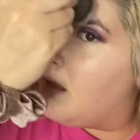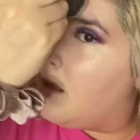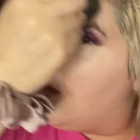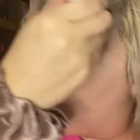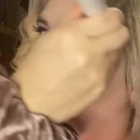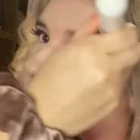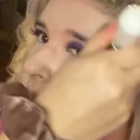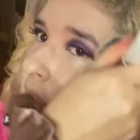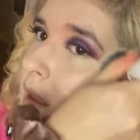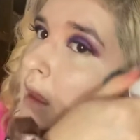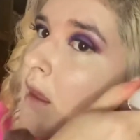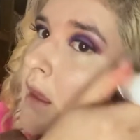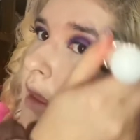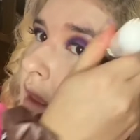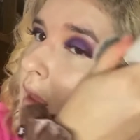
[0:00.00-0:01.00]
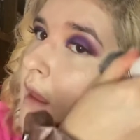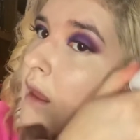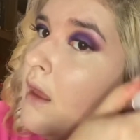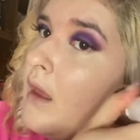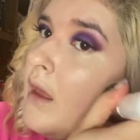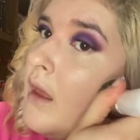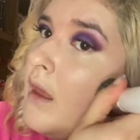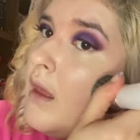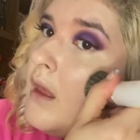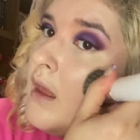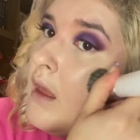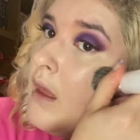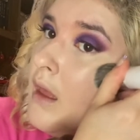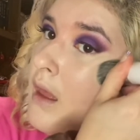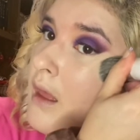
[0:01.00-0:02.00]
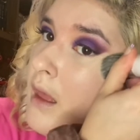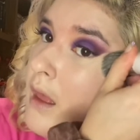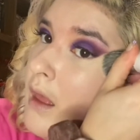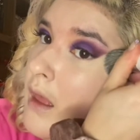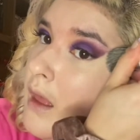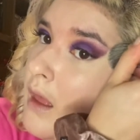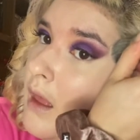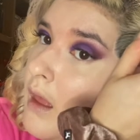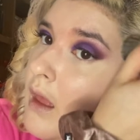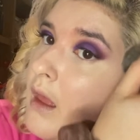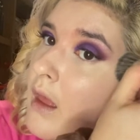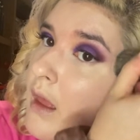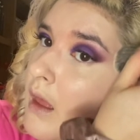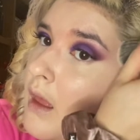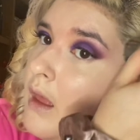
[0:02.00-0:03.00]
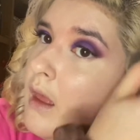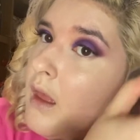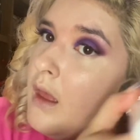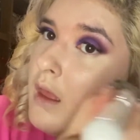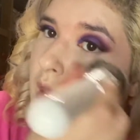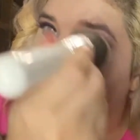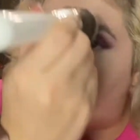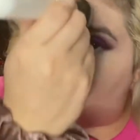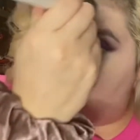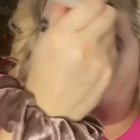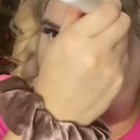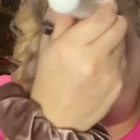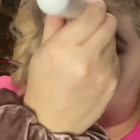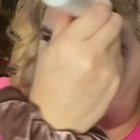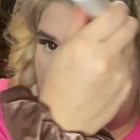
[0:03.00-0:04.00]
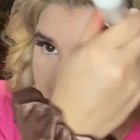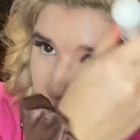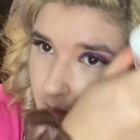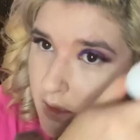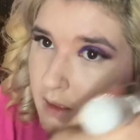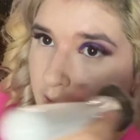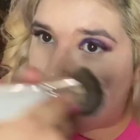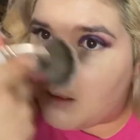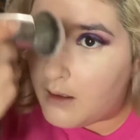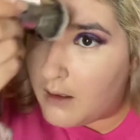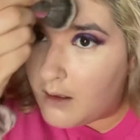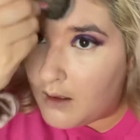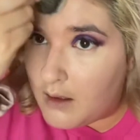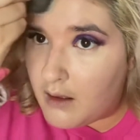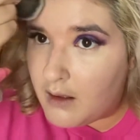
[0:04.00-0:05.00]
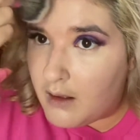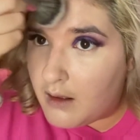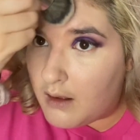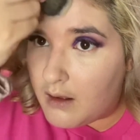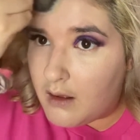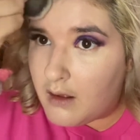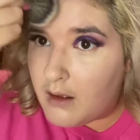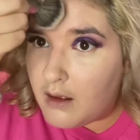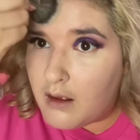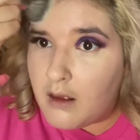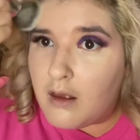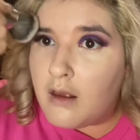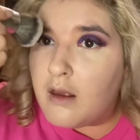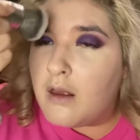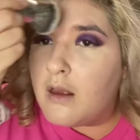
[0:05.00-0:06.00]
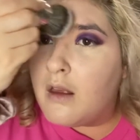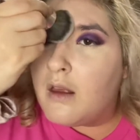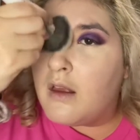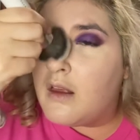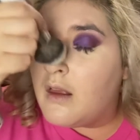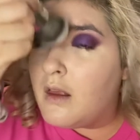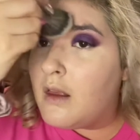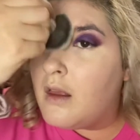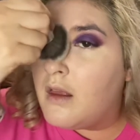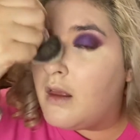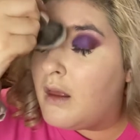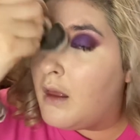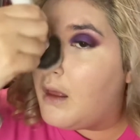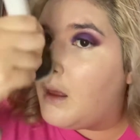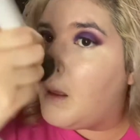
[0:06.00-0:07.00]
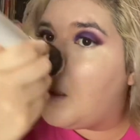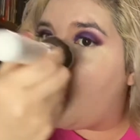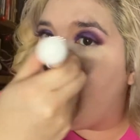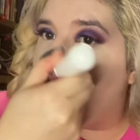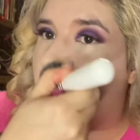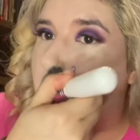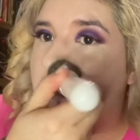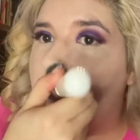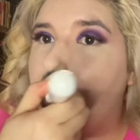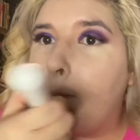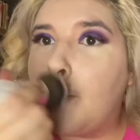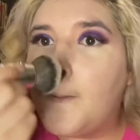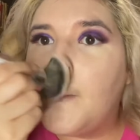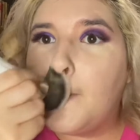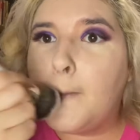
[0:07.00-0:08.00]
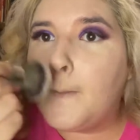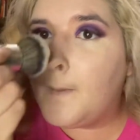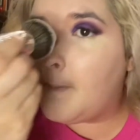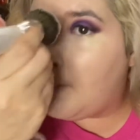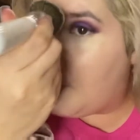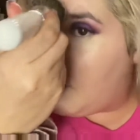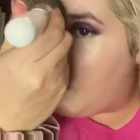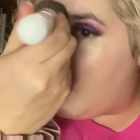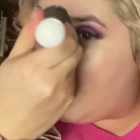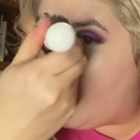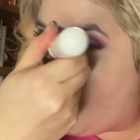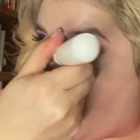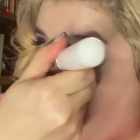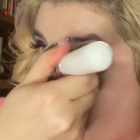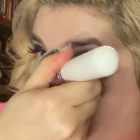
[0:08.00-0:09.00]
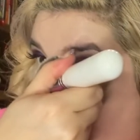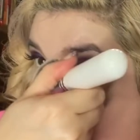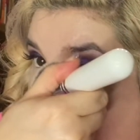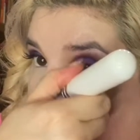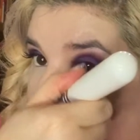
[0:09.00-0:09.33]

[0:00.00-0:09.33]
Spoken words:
Right there, I'm blending the concealer with my foundation together, and it works out well. And pretty soon, as you guys see,